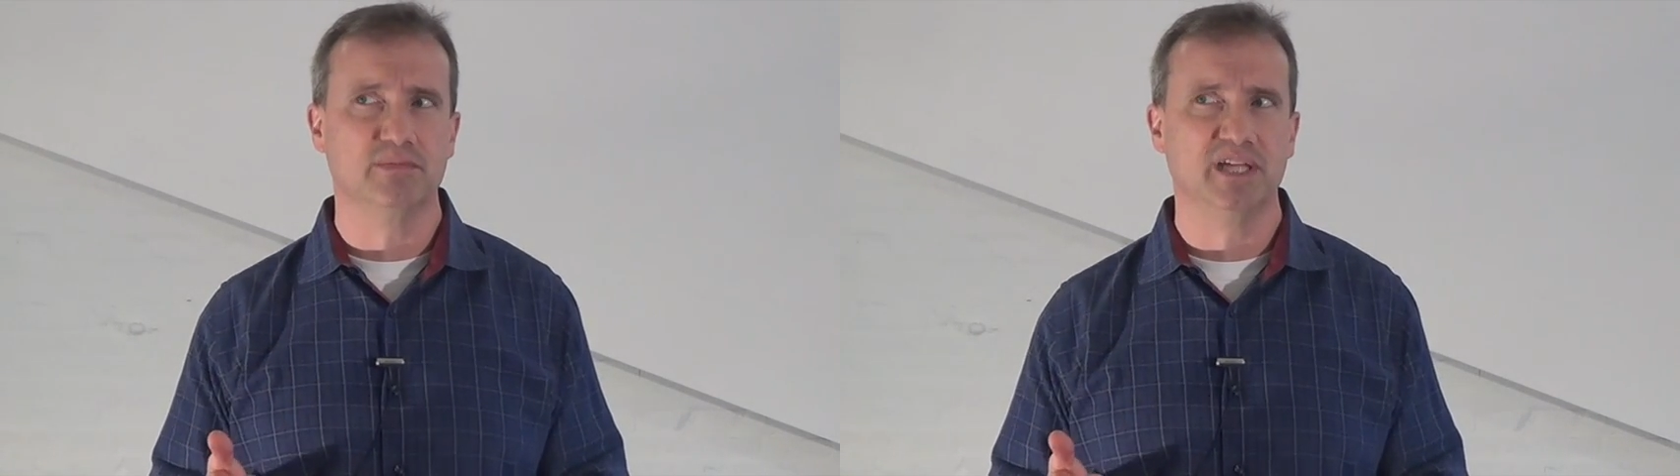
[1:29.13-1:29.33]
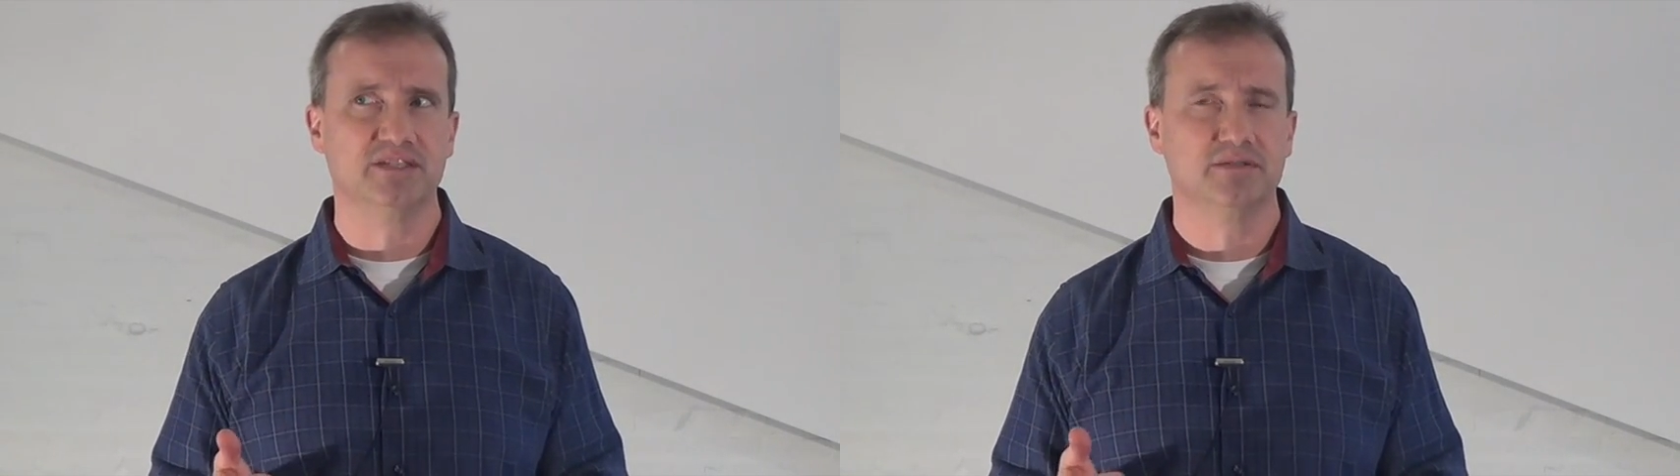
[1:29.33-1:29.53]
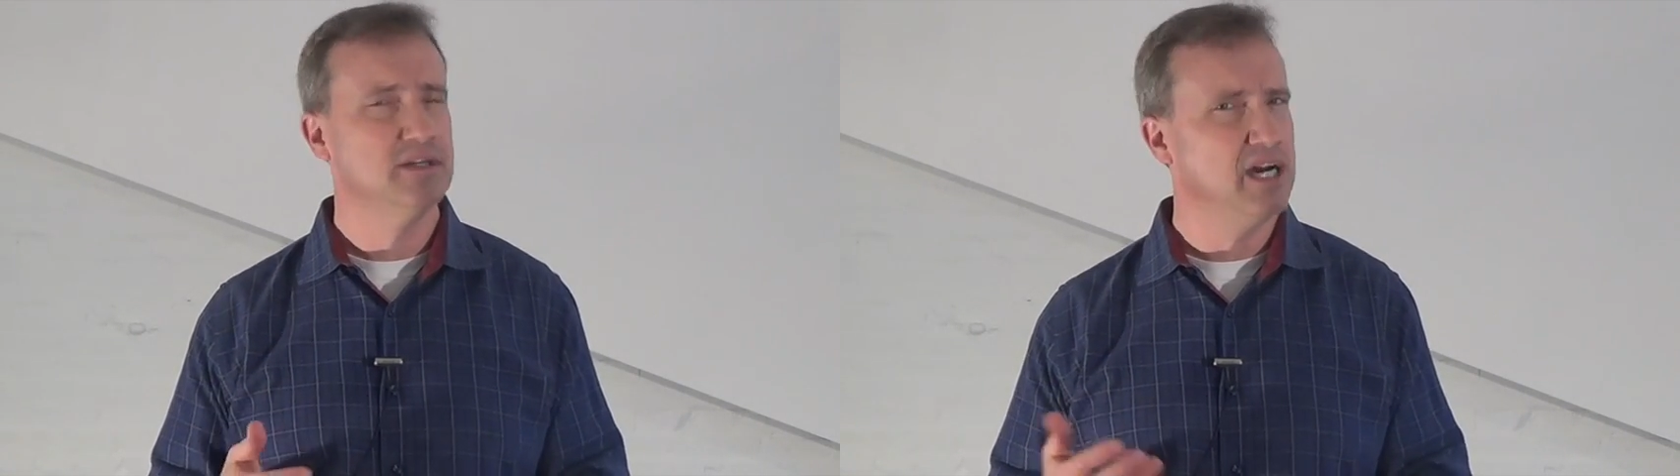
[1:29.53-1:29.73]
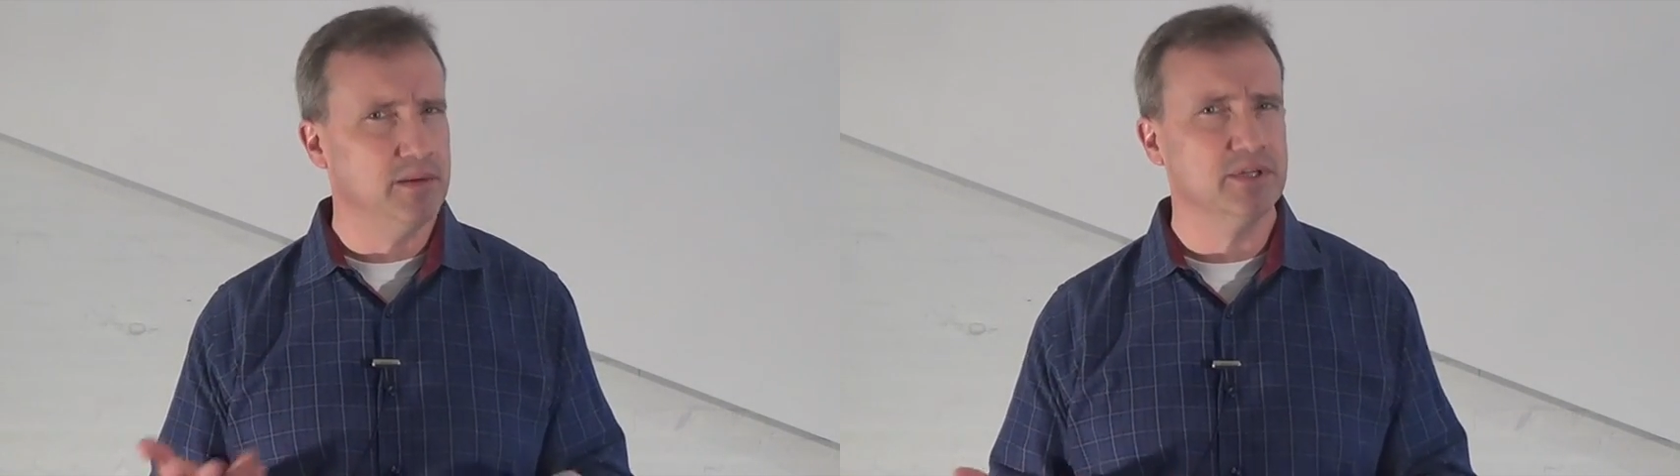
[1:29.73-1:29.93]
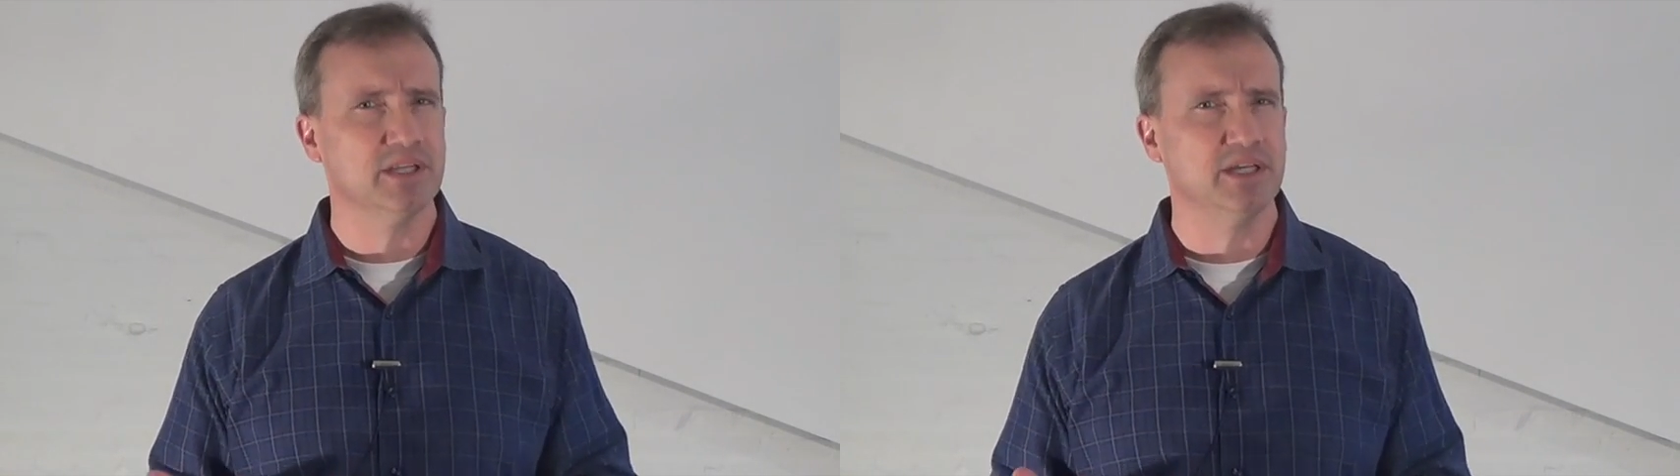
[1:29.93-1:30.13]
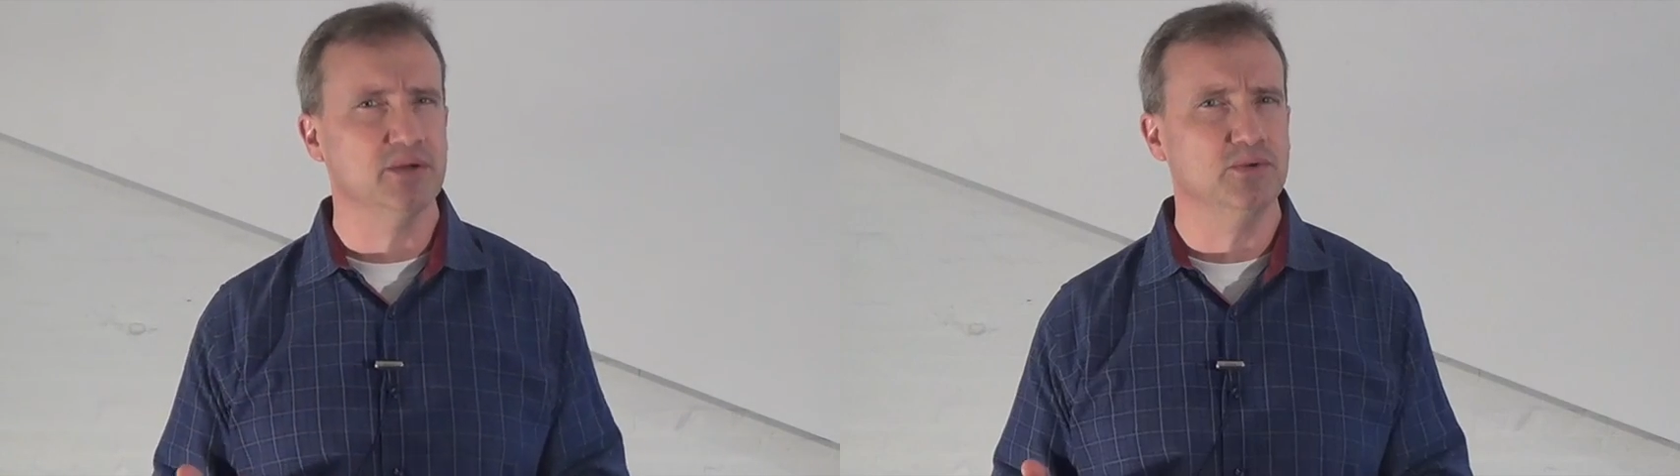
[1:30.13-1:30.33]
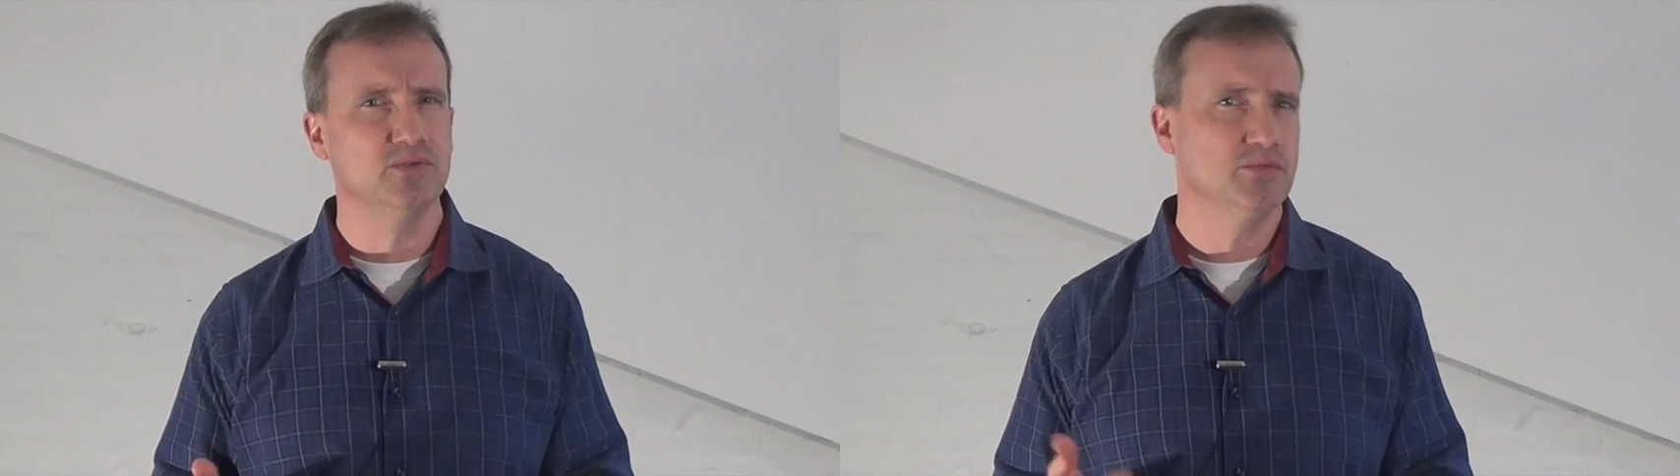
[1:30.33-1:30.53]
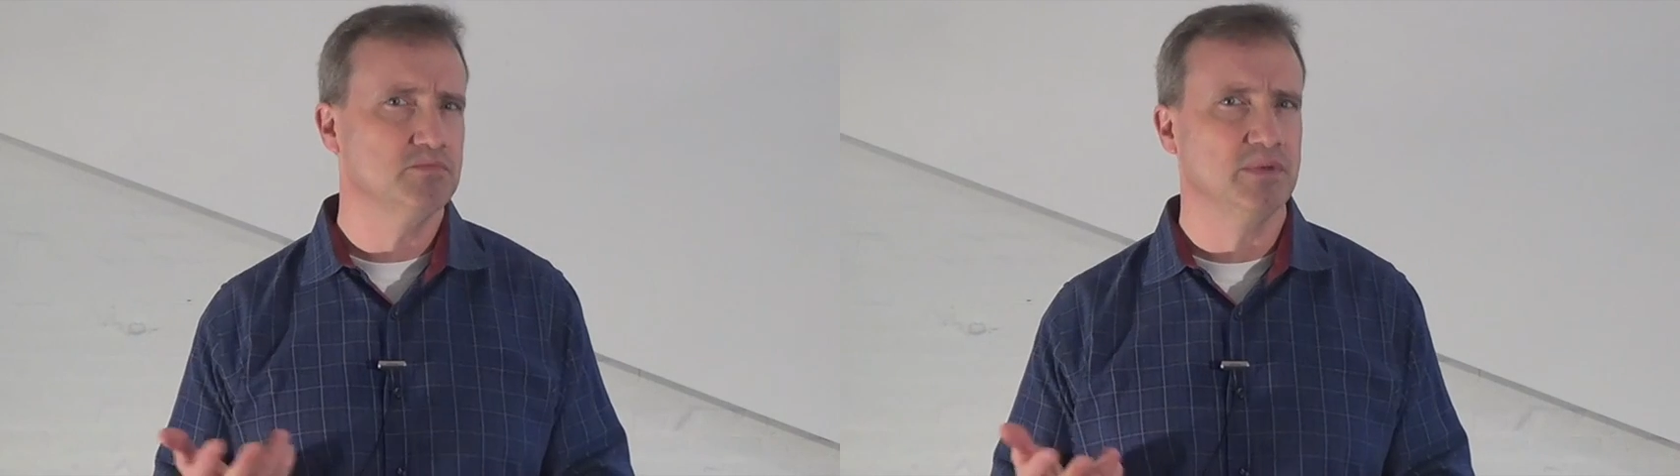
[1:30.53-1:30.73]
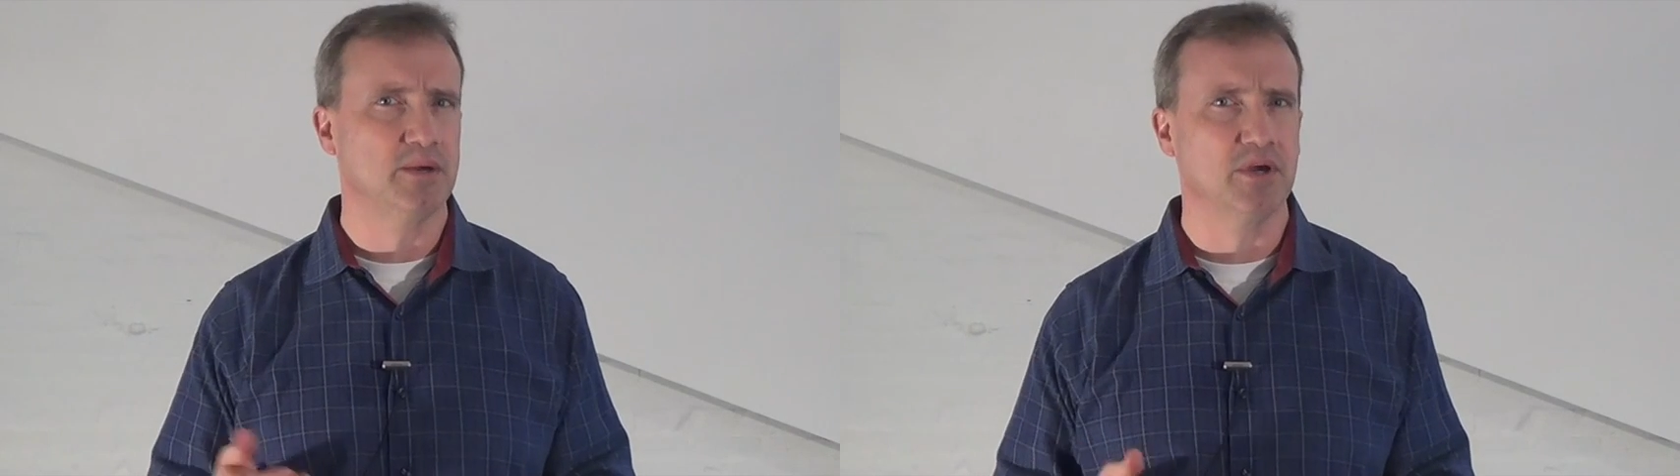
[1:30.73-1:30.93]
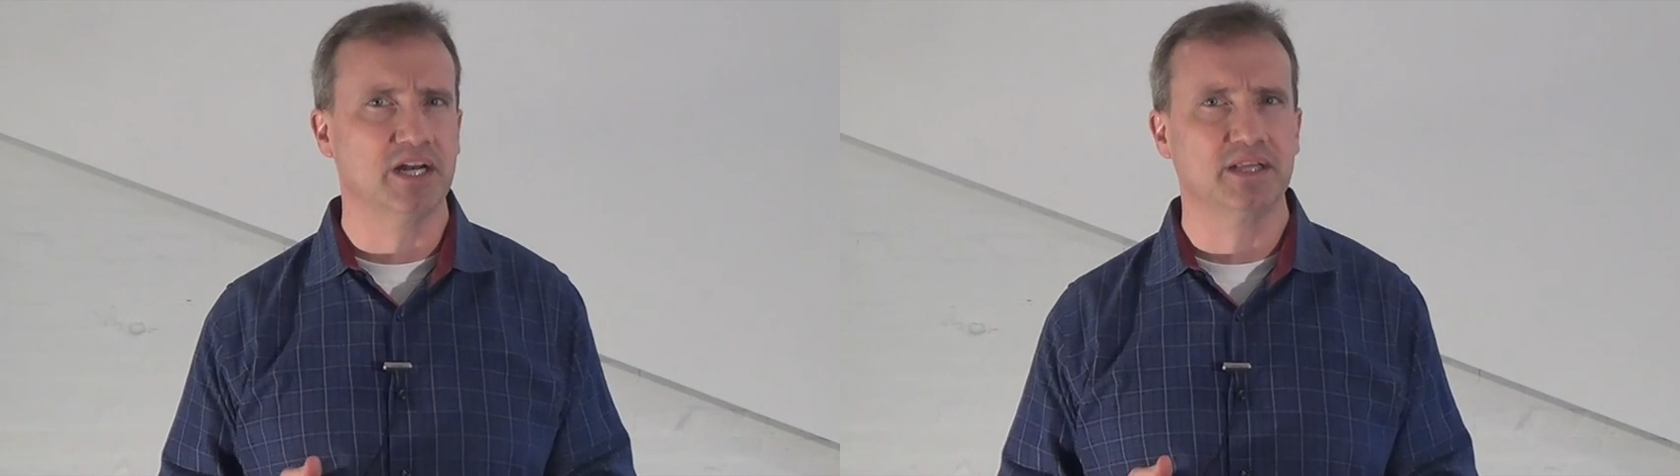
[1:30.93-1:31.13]
less commonly used,
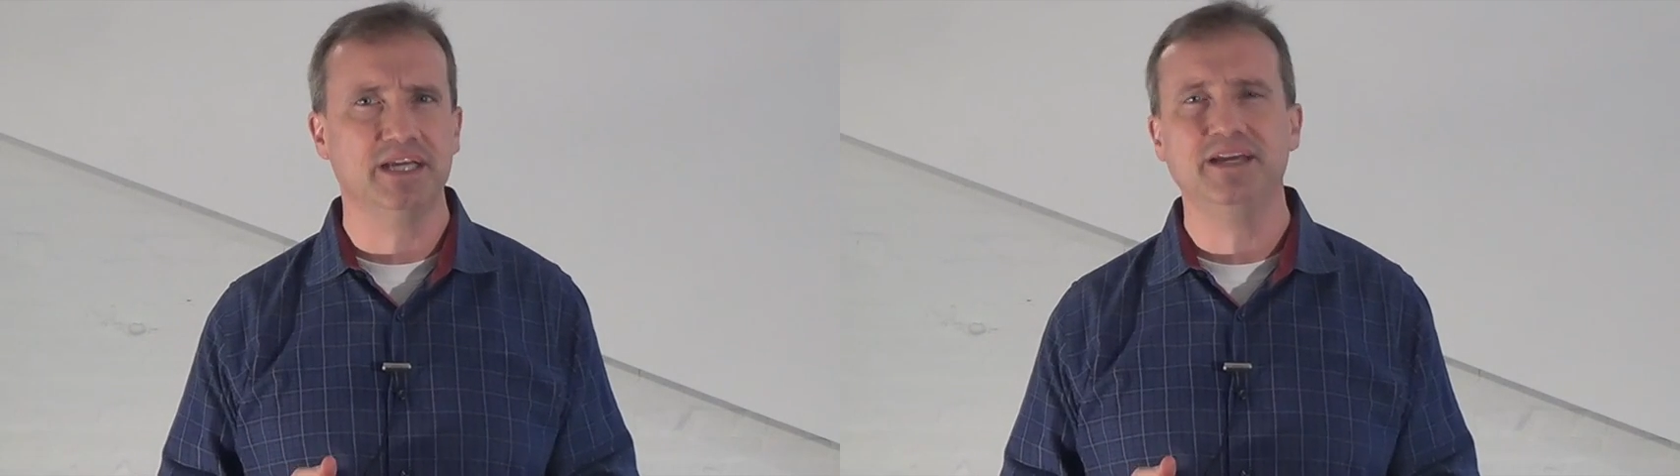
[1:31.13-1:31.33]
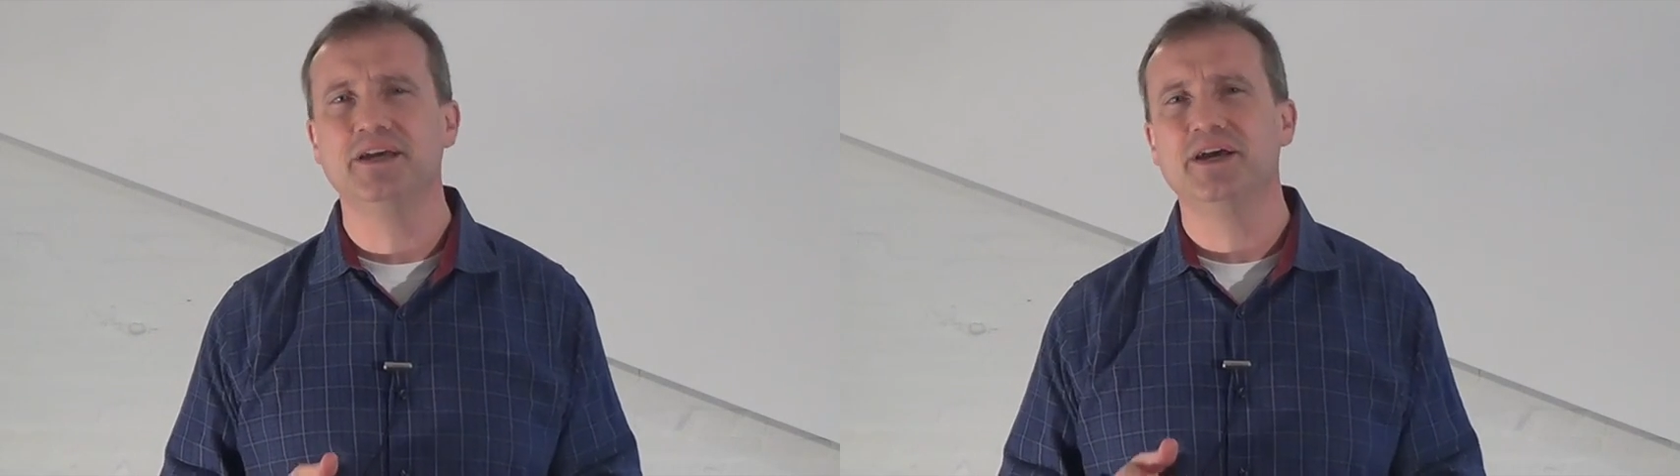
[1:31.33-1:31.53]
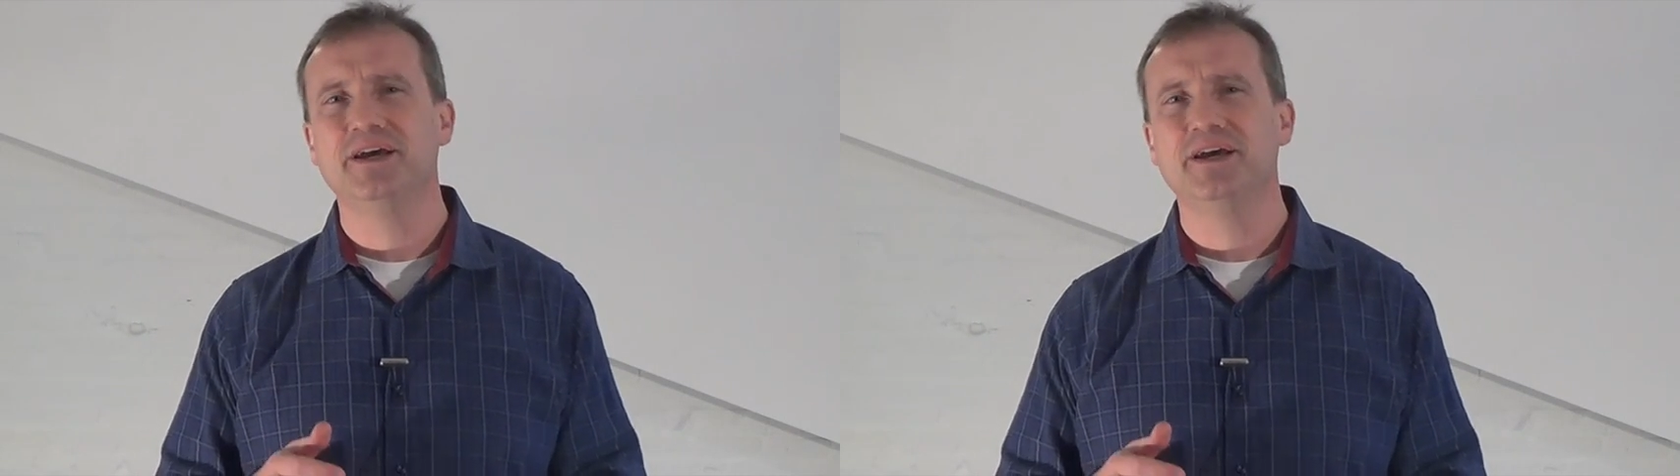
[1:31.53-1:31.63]
ironically.